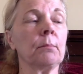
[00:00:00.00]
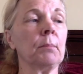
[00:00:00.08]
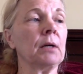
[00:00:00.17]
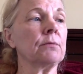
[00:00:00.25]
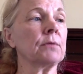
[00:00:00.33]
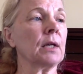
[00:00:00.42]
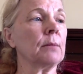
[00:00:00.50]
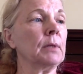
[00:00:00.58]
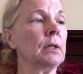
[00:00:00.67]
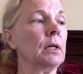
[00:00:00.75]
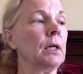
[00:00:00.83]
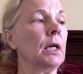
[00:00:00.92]
above them.
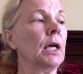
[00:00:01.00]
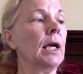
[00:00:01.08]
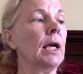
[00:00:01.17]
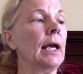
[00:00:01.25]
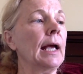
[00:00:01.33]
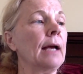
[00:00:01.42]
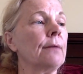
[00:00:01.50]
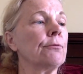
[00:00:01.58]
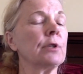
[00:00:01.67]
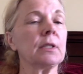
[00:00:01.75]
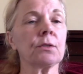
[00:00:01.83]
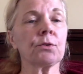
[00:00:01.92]

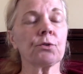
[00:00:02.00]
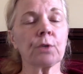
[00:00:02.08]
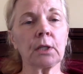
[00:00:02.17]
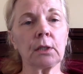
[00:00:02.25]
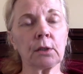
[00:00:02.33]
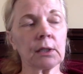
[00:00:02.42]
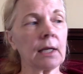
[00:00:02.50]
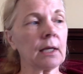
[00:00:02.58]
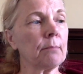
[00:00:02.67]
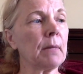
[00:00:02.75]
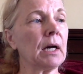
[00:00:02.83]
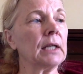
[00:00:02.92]
Every street looked like a
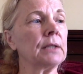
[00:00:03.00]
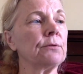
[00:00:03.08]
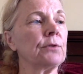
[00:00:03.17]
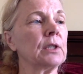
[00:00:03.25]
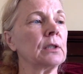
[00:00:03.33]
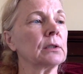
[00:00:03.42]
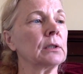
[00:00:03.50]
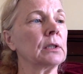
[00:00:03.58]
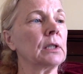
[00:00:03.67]
minefield.